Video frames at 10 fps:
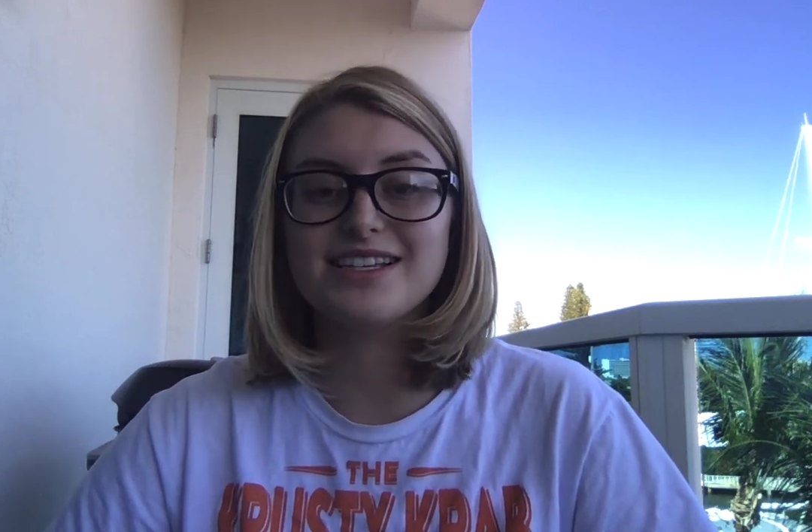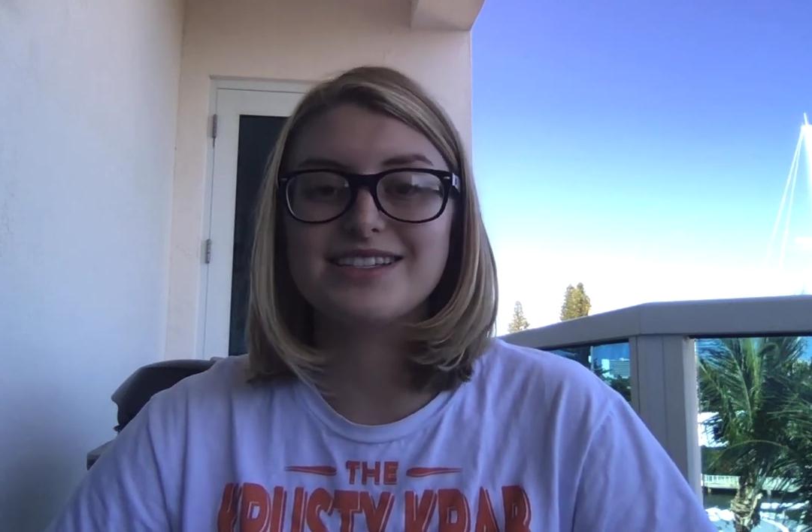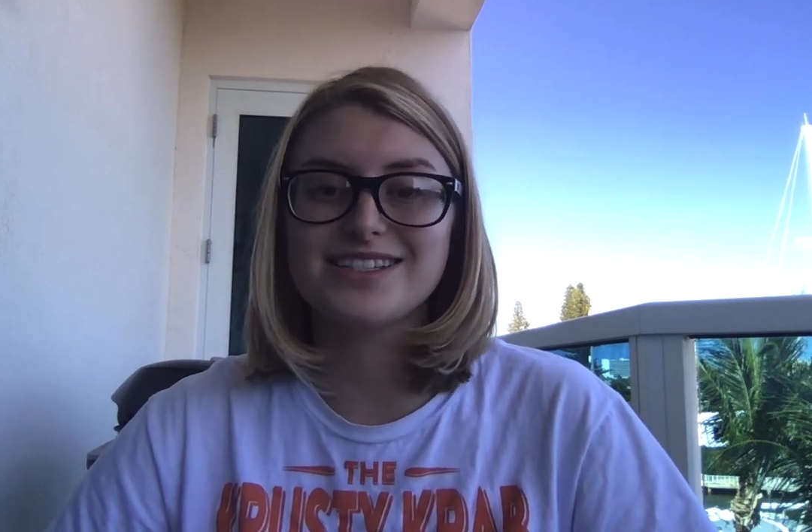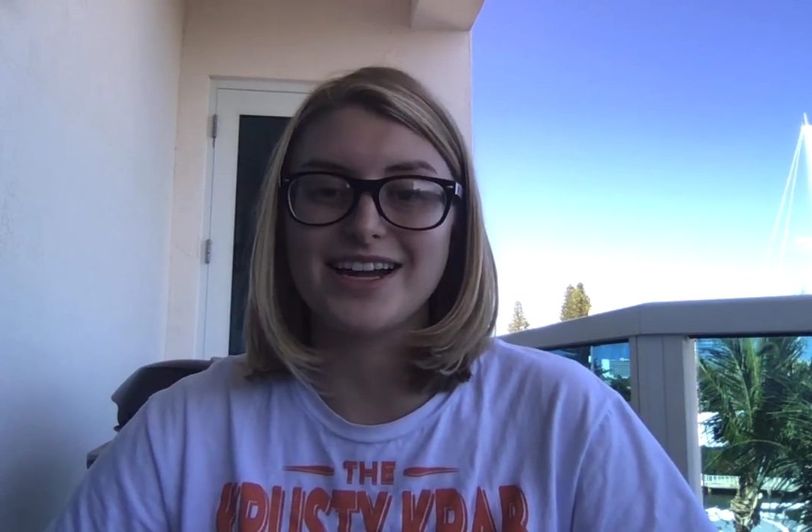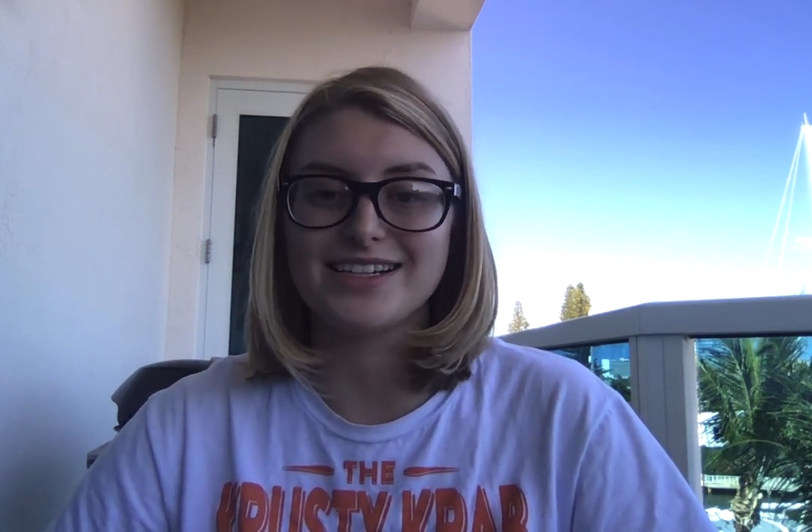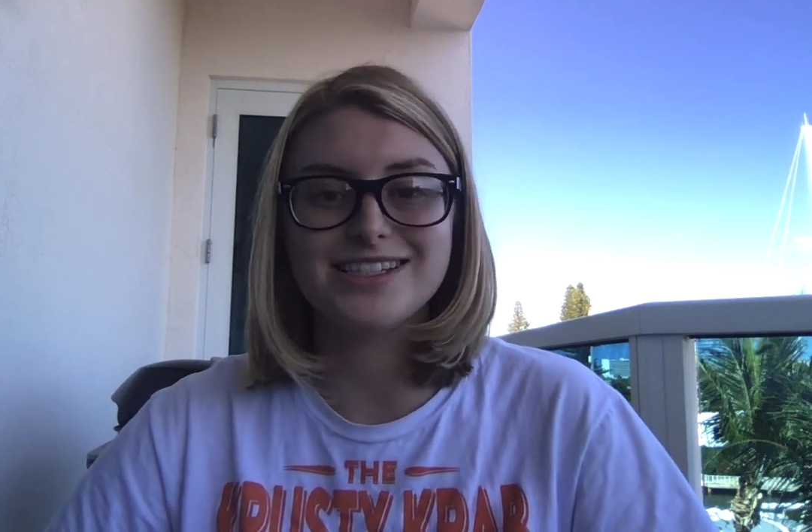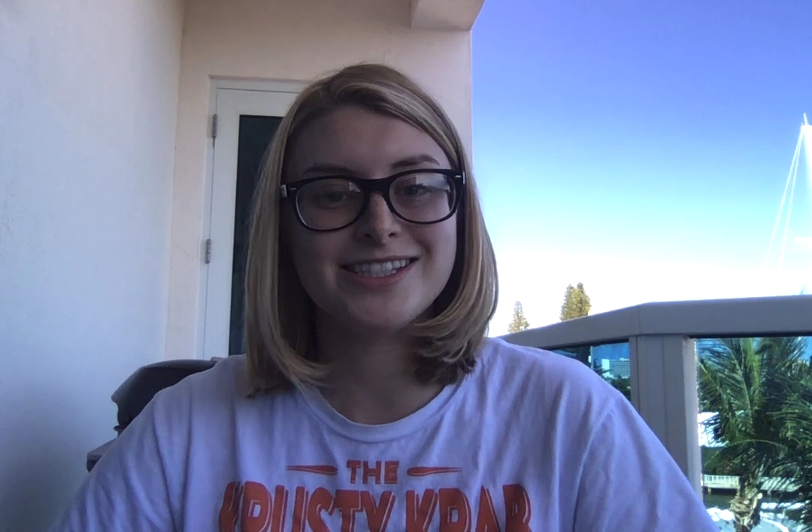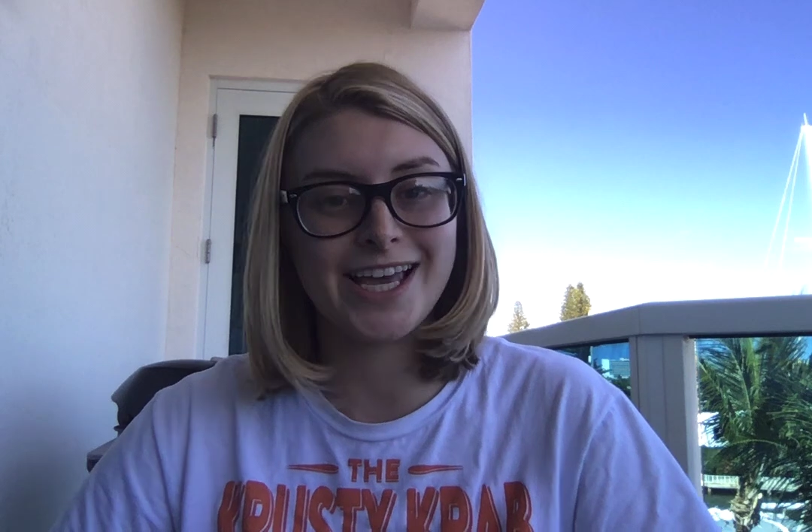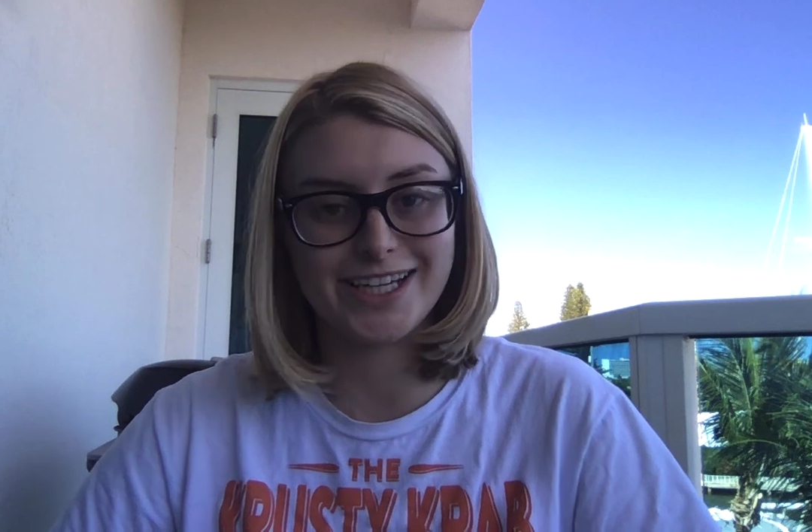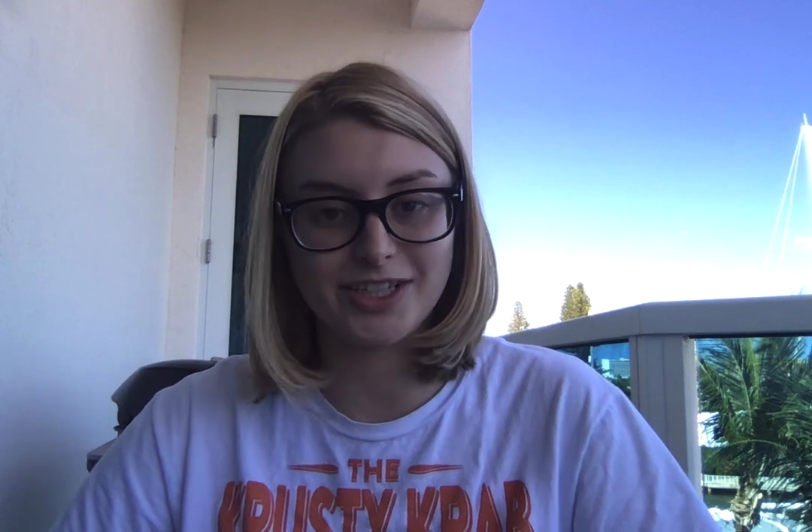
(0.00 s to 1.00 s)
status
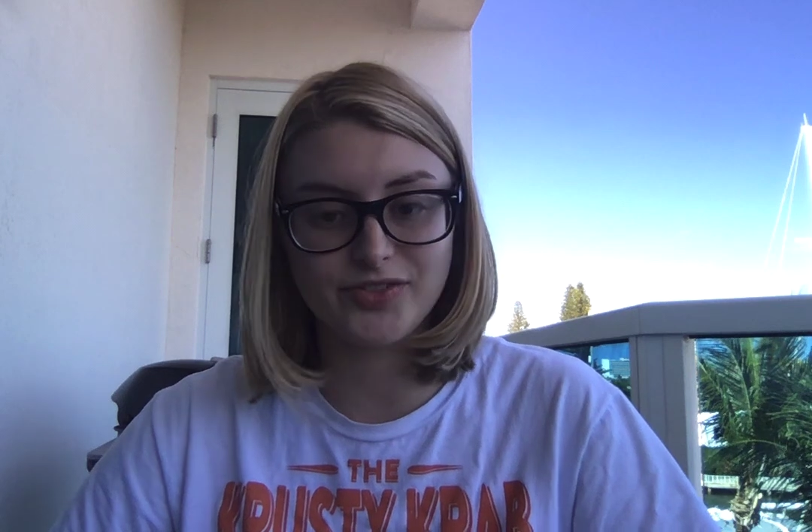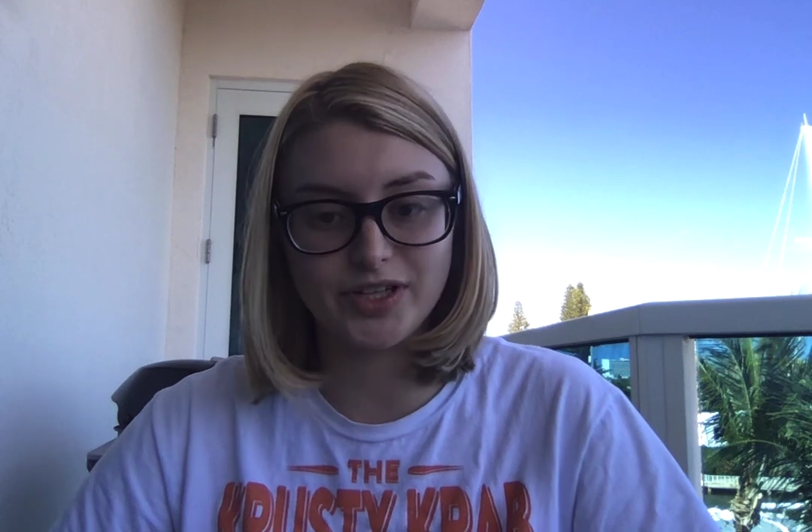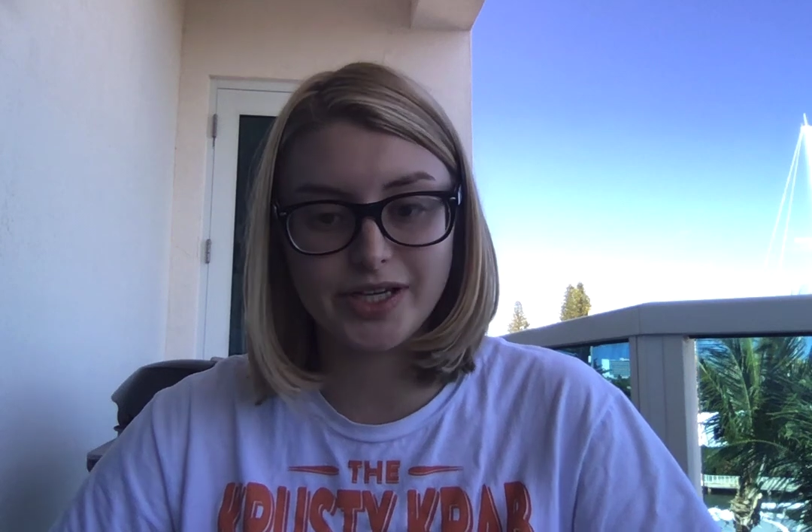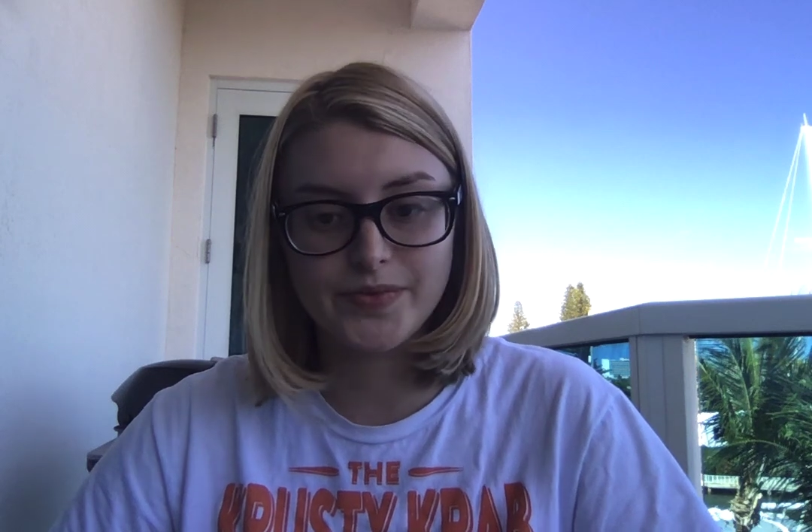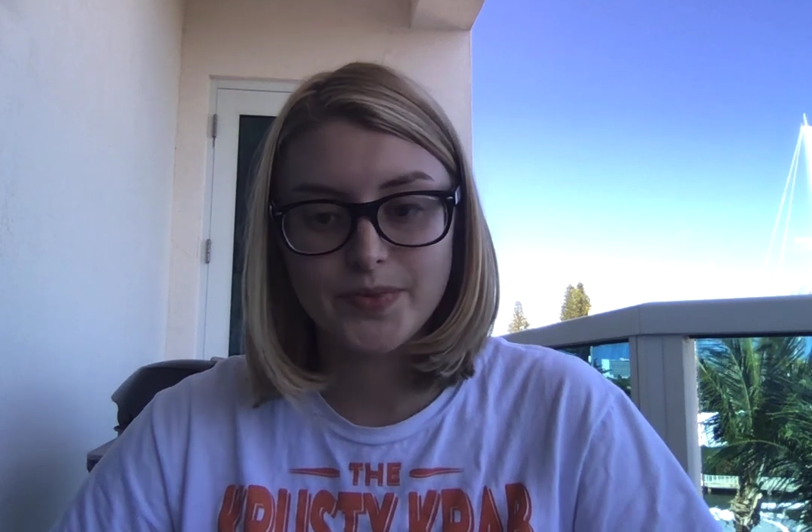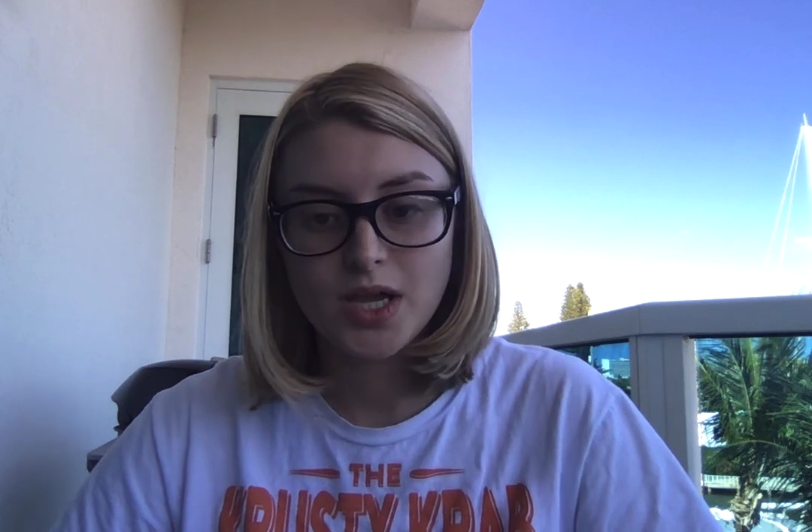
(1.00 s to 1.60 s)
negatively.